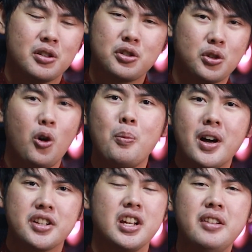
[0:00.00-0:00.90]
so
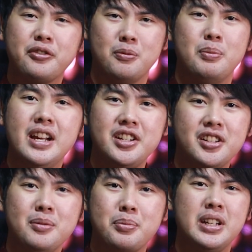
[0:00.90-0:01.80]
much
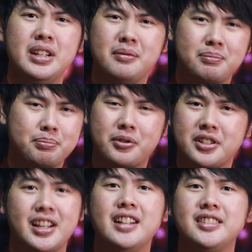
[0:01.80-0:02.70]
information being
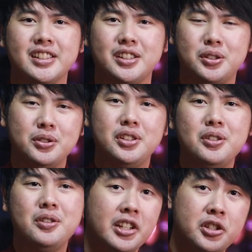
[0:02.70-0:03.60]
presented to
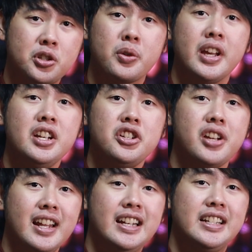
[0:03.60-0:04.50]
you. It's
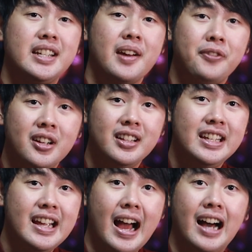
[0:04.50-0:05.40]
strange and
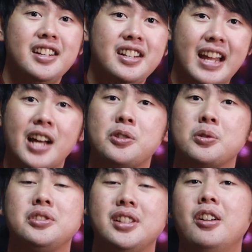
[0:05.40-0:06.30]
definitely
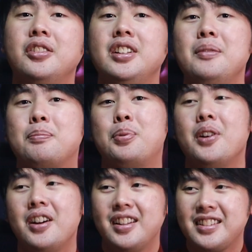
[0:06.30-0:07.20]
unnatural sounding,
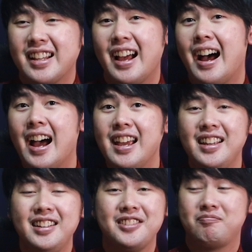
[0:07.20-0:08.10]
but
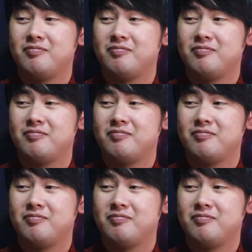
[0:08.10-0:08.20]
I